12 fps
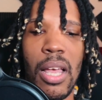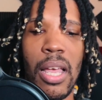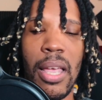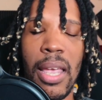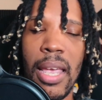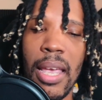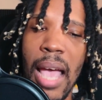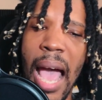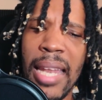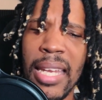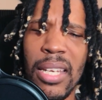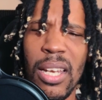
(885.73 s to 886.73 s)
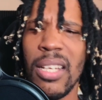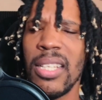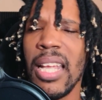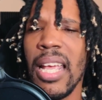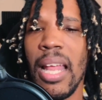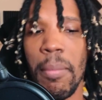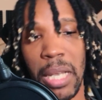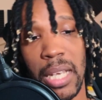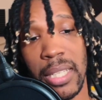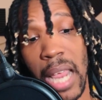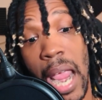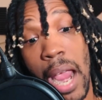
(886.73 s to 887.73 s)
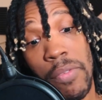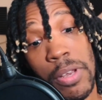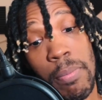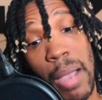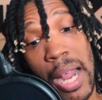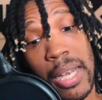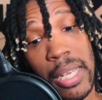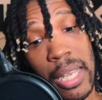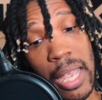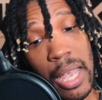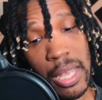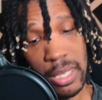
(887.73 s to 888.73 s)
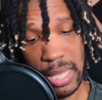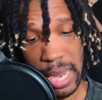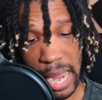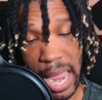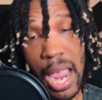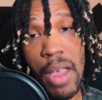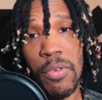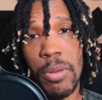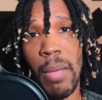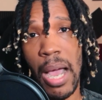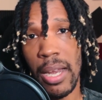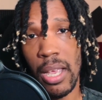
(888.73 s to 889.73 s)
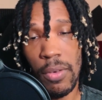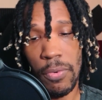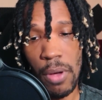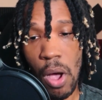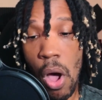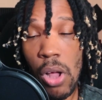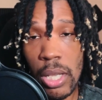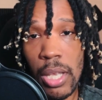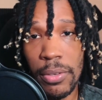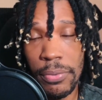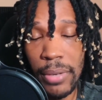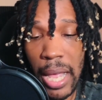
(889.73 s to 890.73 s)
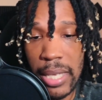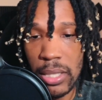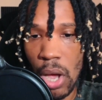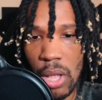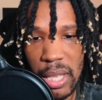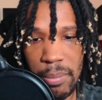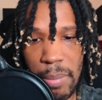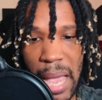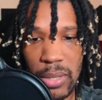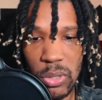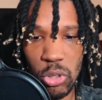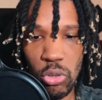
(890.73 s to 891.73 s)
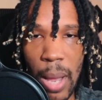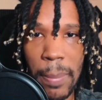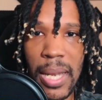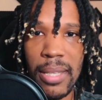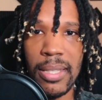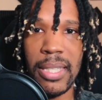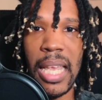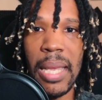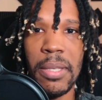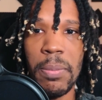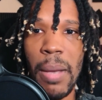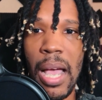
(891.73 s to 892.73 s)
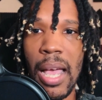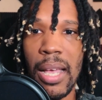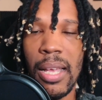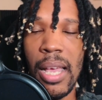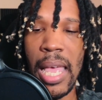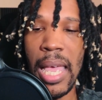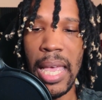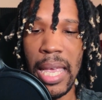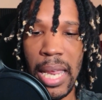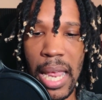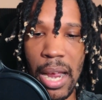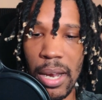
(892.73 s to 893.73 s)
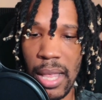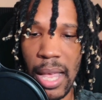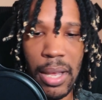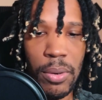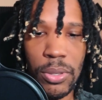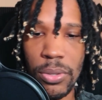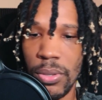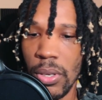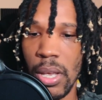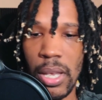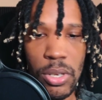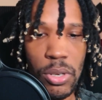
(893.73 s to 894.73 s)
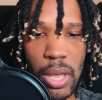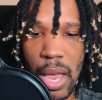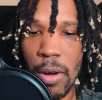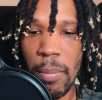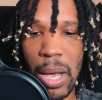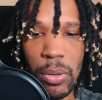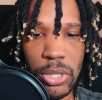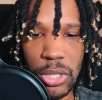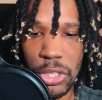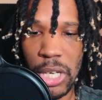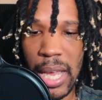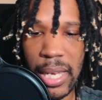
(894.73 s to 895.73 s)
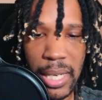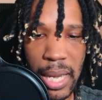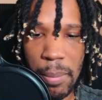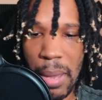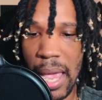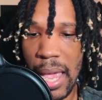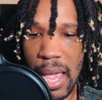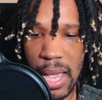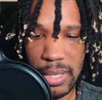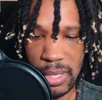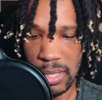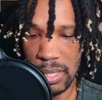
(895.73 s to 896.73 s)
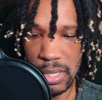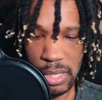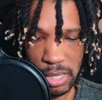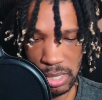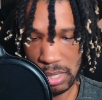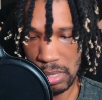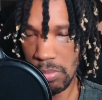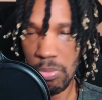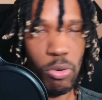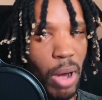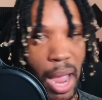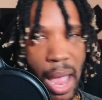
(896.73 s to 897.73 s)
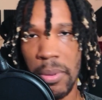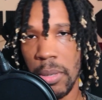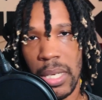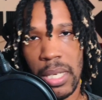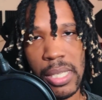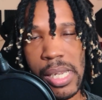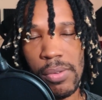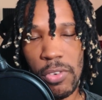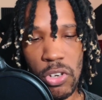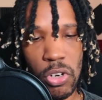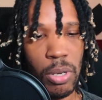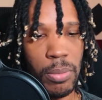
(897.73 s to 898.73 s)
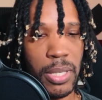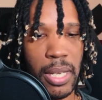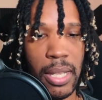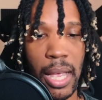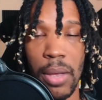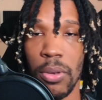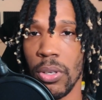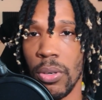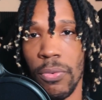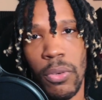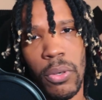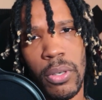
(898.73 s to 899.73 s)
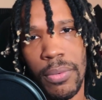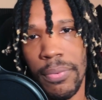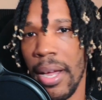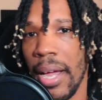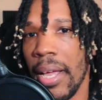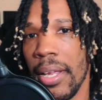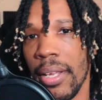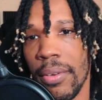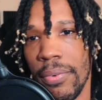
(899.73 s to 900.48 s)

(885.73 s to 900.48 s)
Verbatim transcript: And I didn't understand that, because everybody like everybody up for all the other flights, all their bags was dropping at the same spot. And like it was, everybody was just checking their bags and grabbing them and leaving. You know what I'm saying? Like it was a Florida flight.